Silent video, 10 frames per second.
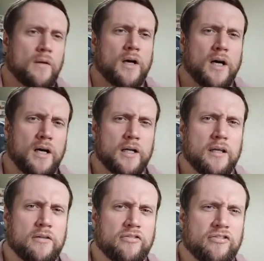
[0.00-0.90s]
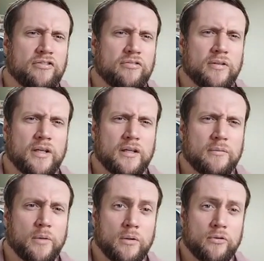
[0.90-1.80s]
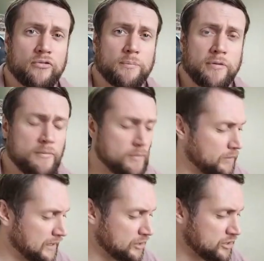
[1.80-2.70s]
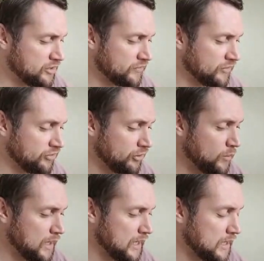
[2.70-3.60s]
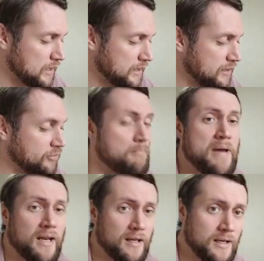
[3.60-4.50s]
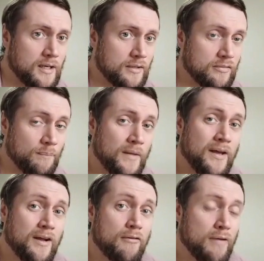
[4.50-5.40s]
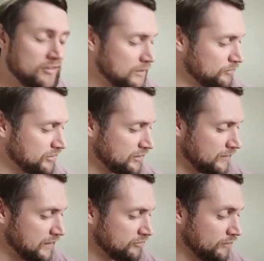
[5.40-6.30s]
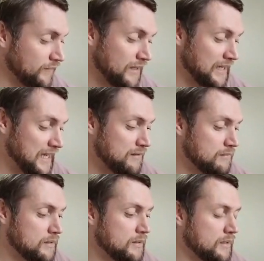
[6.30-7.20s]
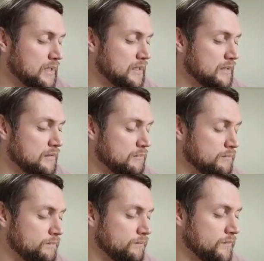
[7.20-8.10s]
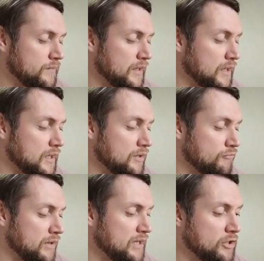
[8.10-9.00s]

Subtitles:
Arceus Ultra Premium Collection is the two Arceus metal cards. Reason I'm sending these off, again, they are in really